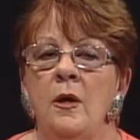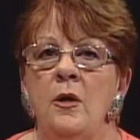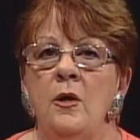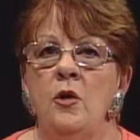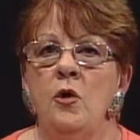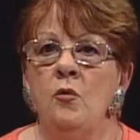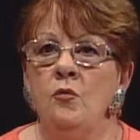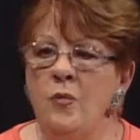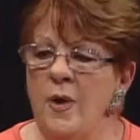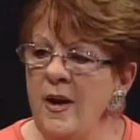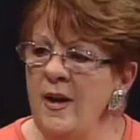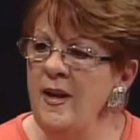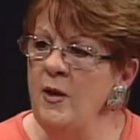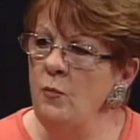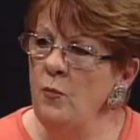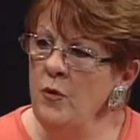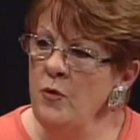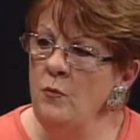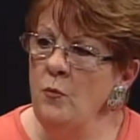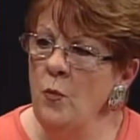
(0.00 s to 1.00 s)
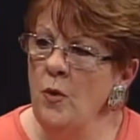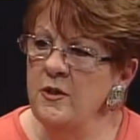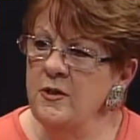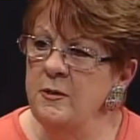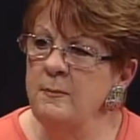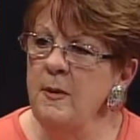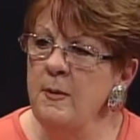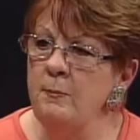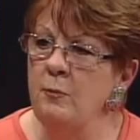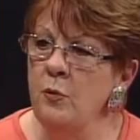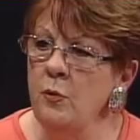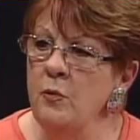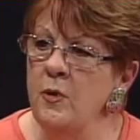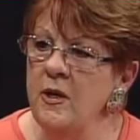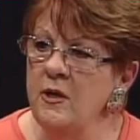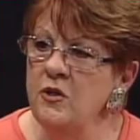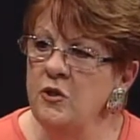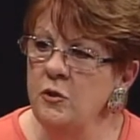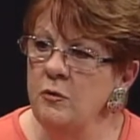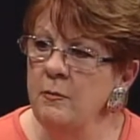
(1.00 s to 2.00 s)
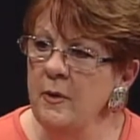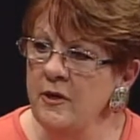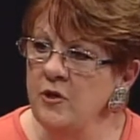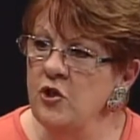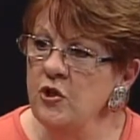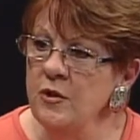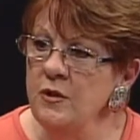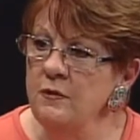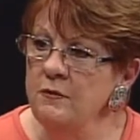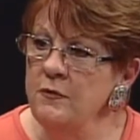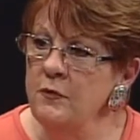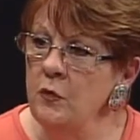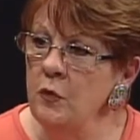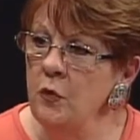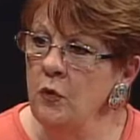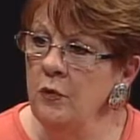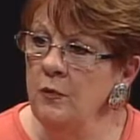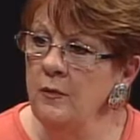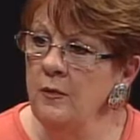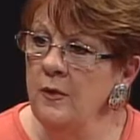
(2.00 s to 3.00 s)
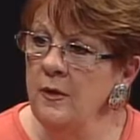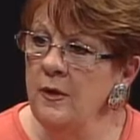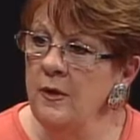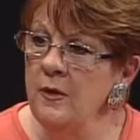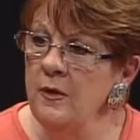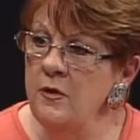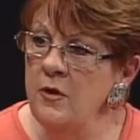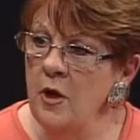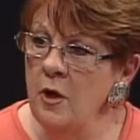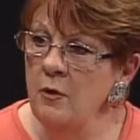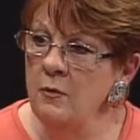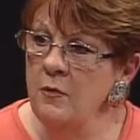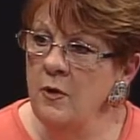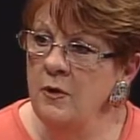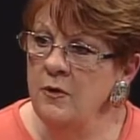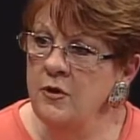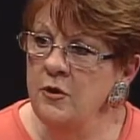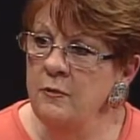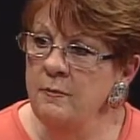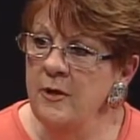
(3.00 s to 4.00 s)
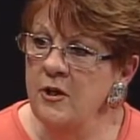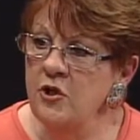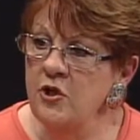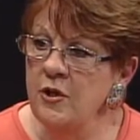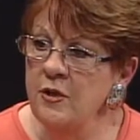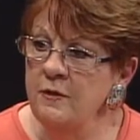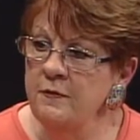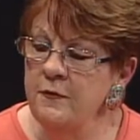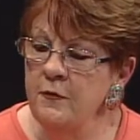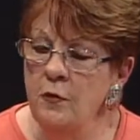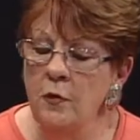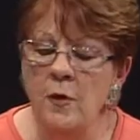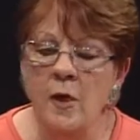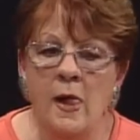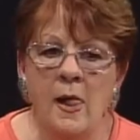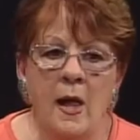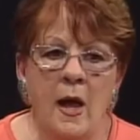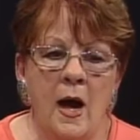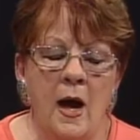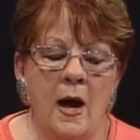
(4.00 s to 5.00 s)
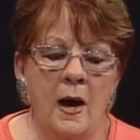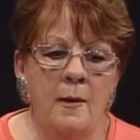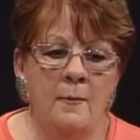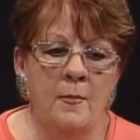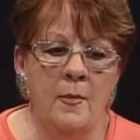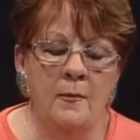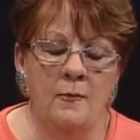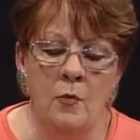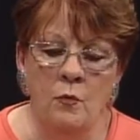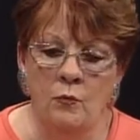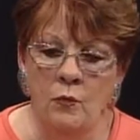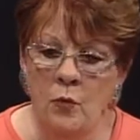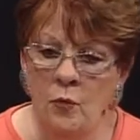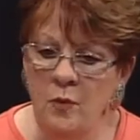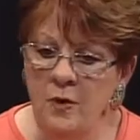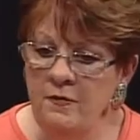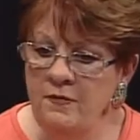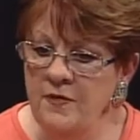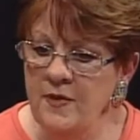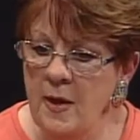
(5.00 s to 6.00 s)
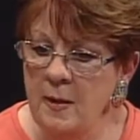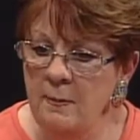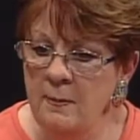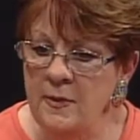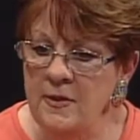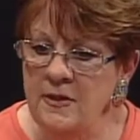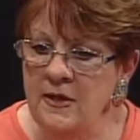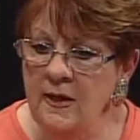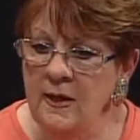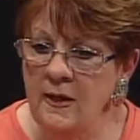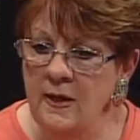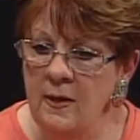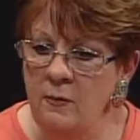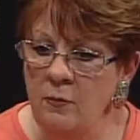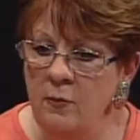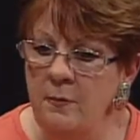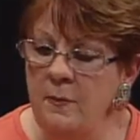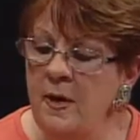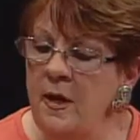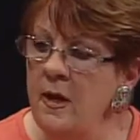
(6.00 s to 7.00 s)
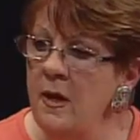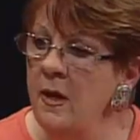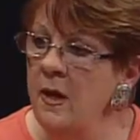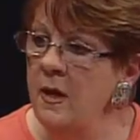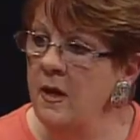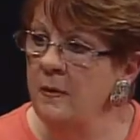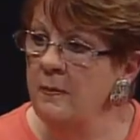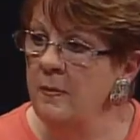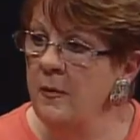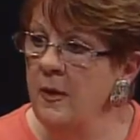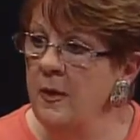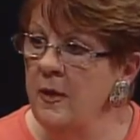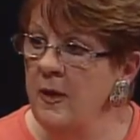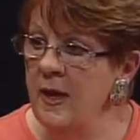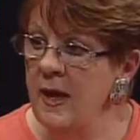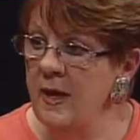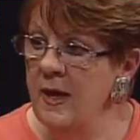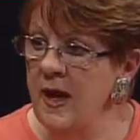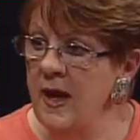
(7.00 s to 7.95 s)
you really wouldn't want to be pruning too much in the fall. Not too much. No, okay. not too much in the fall. Um, rule of thumb, particularly, would be um, like